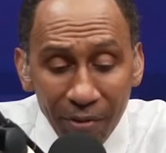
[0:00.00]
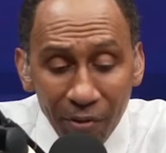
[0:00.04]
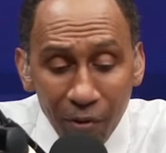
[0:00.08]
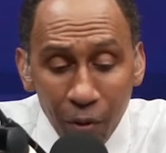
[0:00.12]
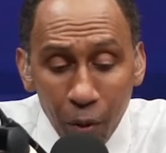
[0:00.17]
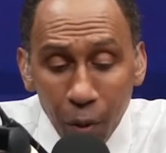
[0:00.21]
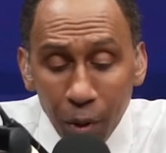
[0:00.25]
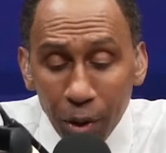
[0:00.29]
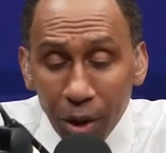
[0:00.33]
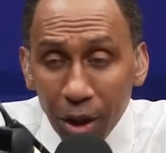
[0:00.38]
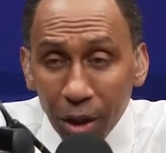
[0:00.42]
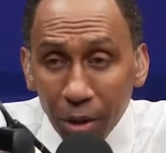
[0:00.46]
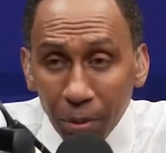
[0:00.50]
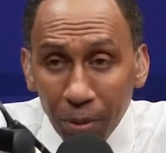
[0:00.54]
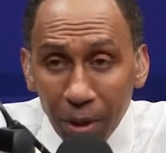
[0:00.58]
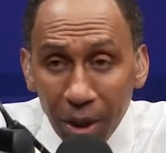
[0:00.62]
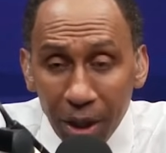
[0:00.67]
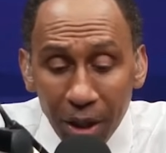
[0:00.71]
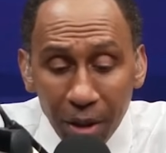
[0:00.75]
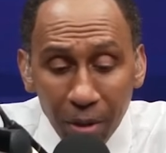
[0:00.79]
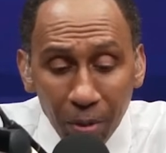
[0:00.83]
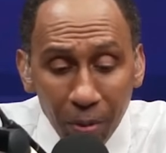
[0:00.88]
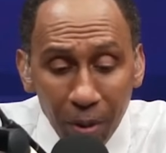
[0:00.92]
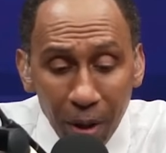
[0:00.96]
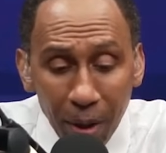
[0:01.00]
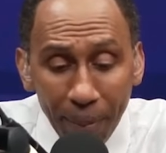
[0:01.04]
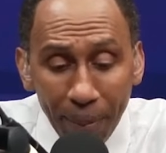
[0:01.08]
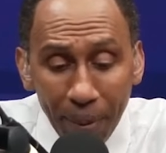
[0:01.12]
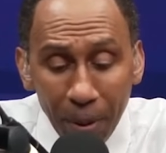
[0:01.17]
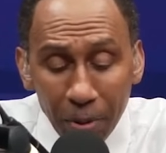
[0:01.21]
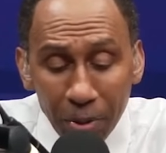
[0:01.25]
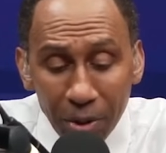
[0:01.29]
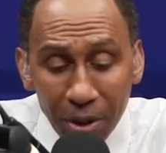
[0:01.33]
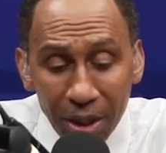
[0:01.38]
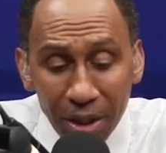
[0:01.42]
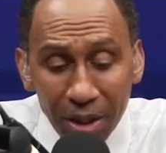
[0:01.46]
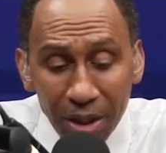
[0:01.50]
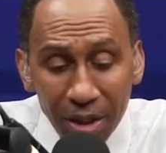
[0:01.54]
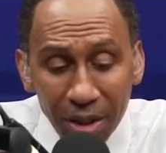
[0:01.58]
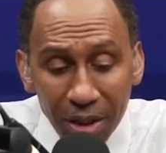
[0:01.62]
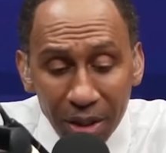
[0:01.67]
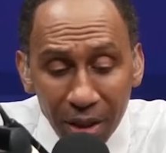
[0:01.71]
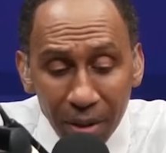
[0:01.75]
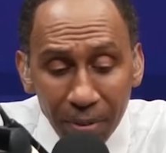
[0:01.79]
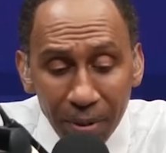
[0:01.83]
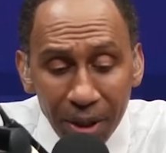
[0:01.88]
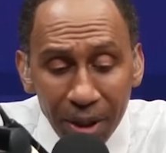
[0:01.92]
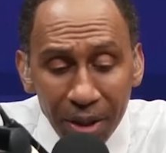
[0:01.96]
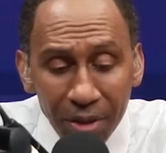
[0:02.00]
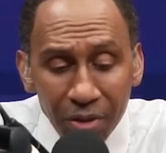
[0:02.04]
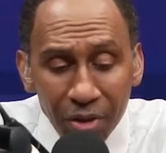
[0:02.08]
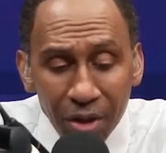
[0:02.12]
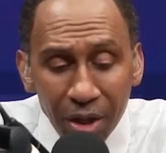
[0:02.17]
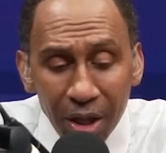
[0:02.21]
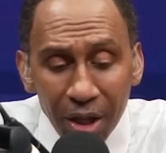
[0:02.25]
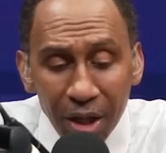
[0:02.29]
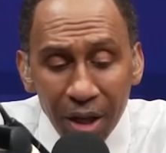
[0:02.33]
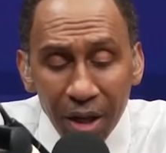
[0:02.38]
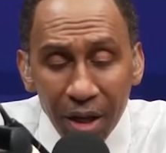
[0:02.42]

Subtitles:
43 career postseason series,